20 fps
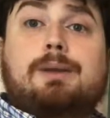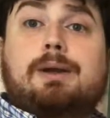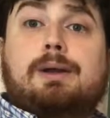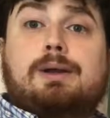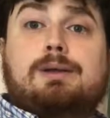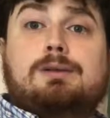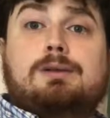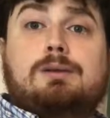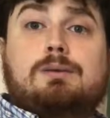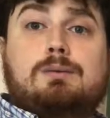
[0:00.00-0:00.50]
that
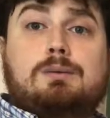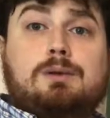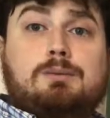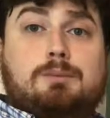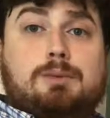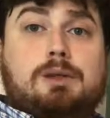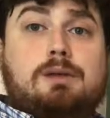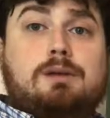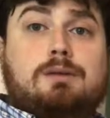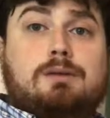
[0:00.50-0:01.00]
actually
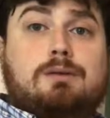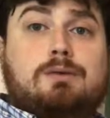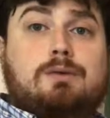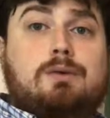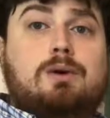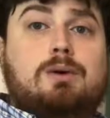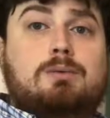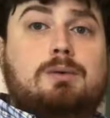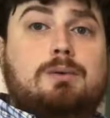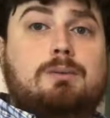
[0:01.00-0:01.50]
would be the
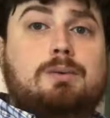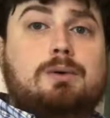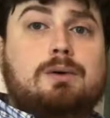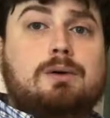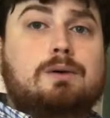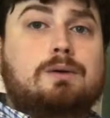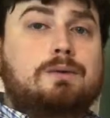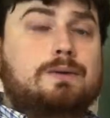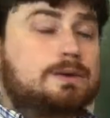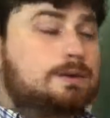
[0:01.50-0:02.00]
formal
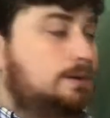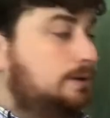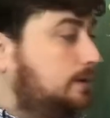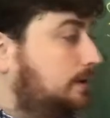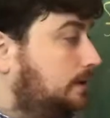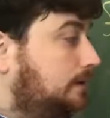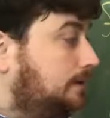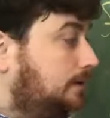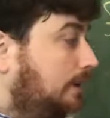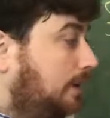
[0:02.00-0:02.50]
proof, is
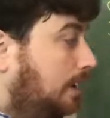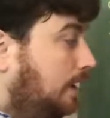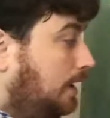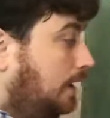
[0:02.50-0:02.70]
just